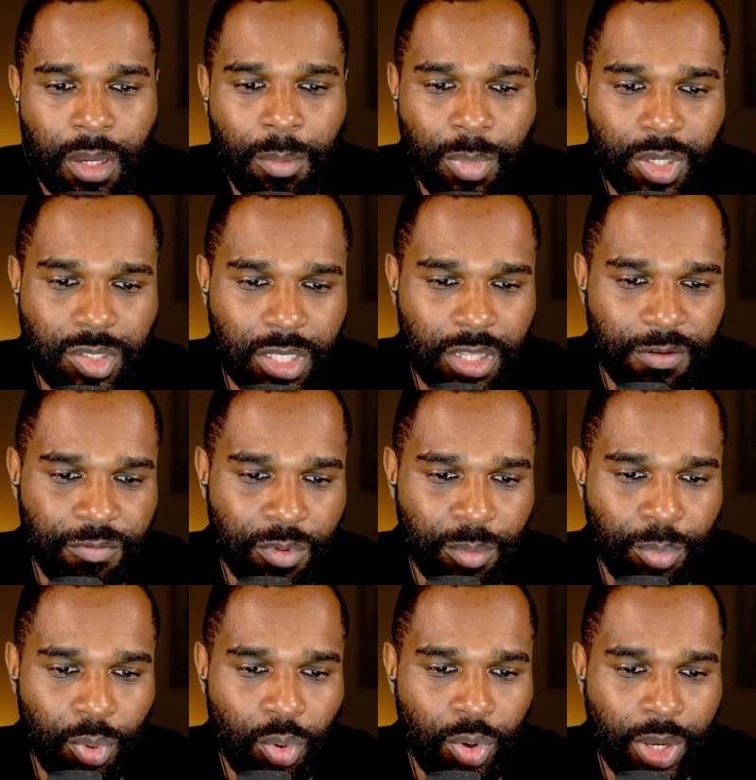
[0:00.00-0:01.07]
But it's a different
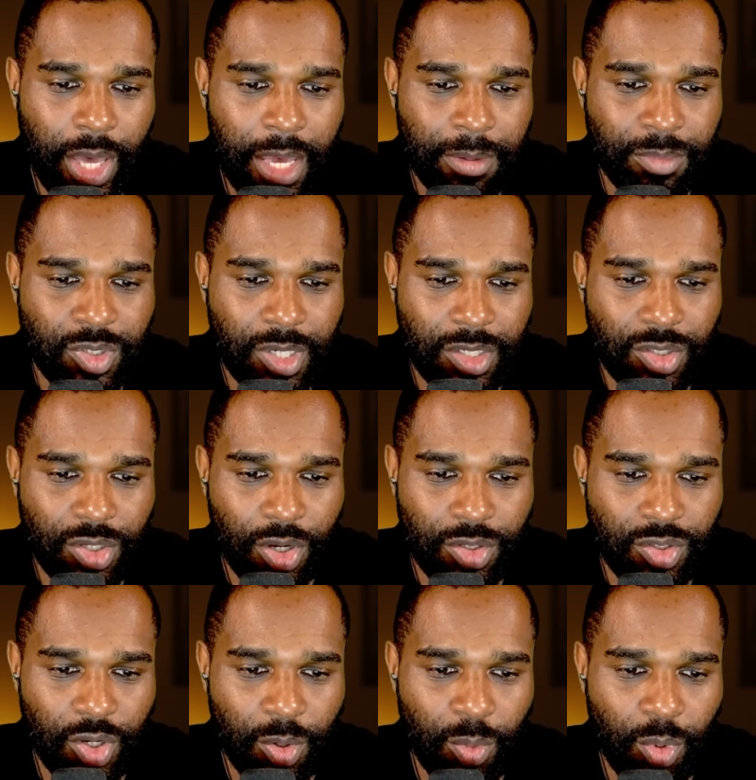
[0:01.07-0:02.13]
ball game, says
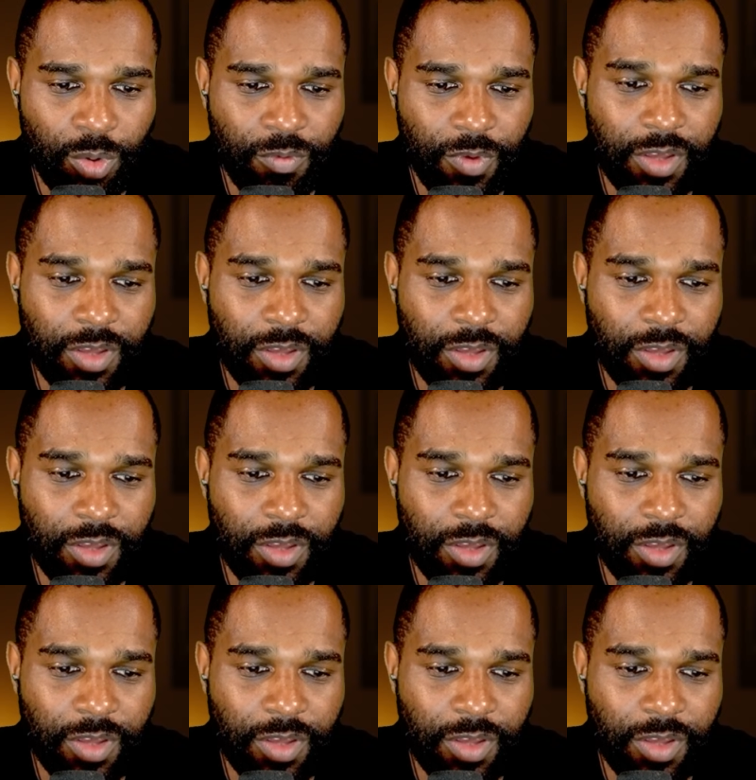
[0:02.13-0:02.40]
Toto Wolff.